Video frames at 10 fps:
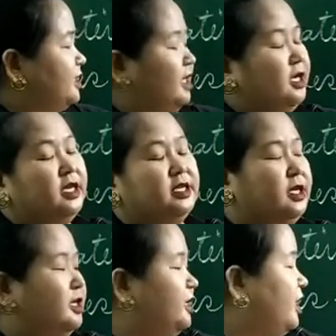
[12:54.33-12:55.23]
the
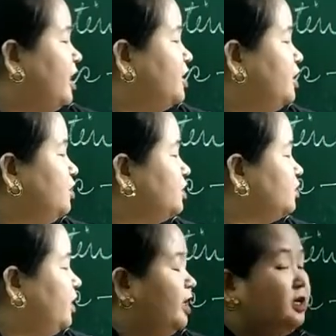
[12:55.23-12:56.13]
little, they are used
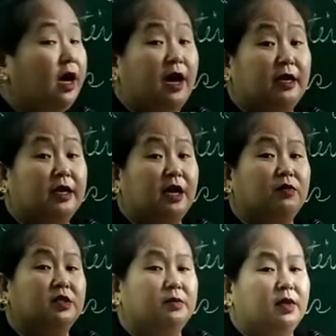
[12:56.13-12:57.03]
with
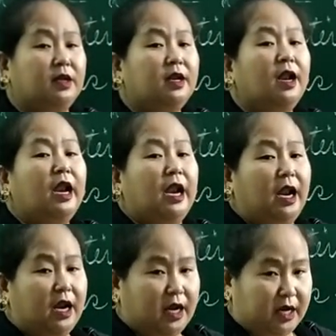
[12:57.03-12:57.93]
uncountable
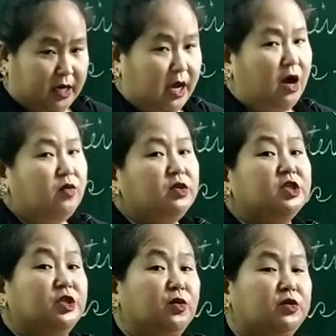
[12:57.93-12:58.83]
noun
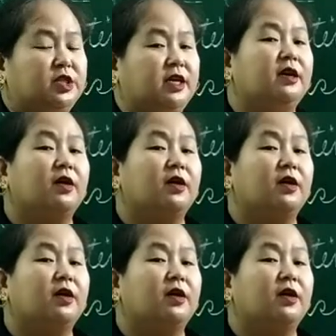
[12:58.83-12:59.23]
denoting